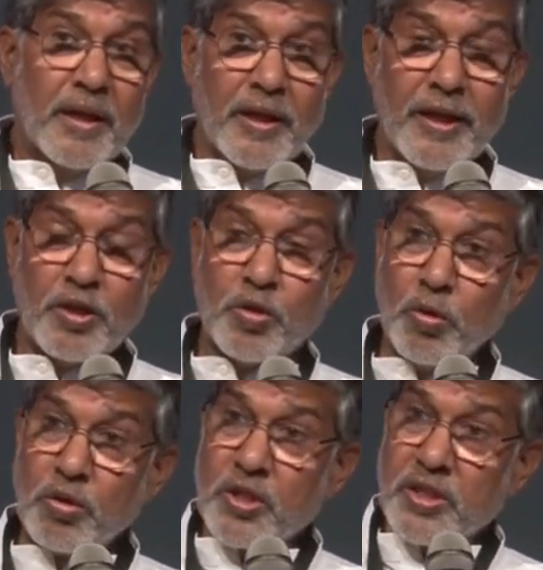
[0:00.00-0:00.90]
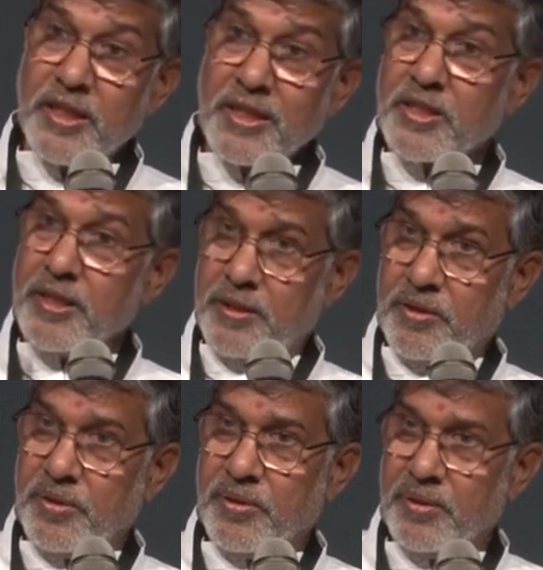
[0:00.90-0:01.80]
It took 6
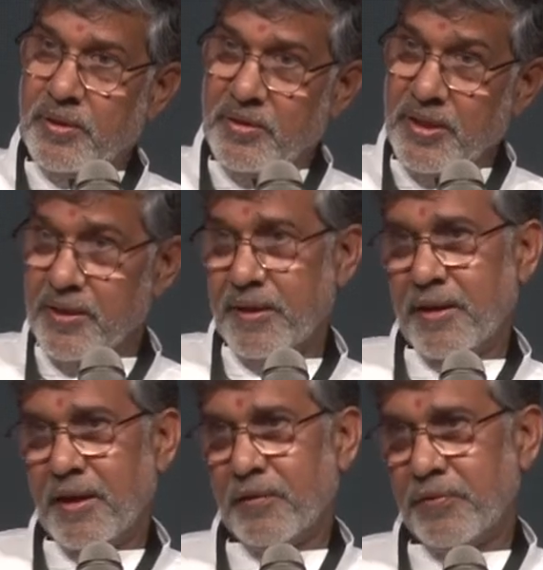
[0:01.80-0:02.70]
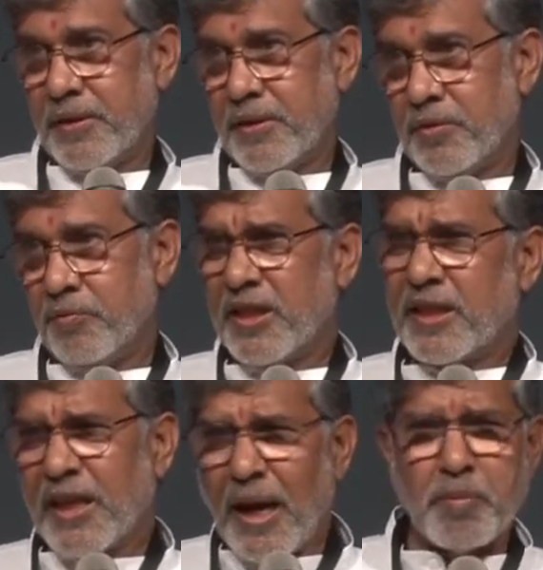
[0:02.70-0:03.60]
years, 6.5 years. We
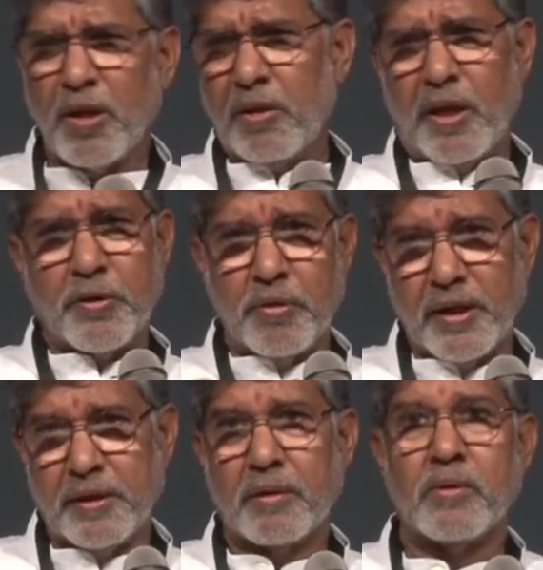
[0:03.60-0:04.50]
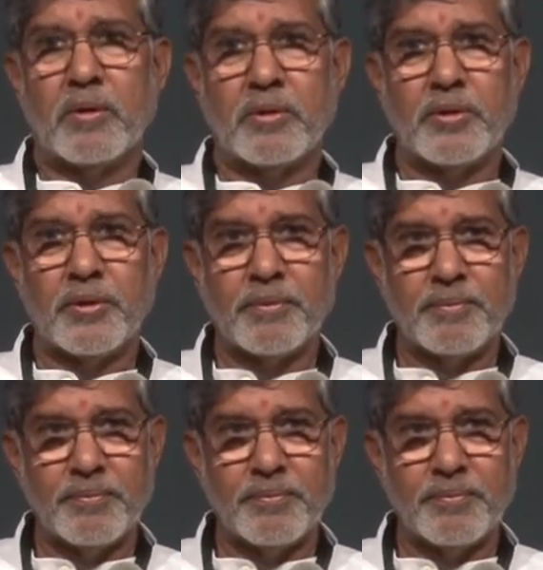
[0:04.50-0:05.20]
kept on arguing in the court.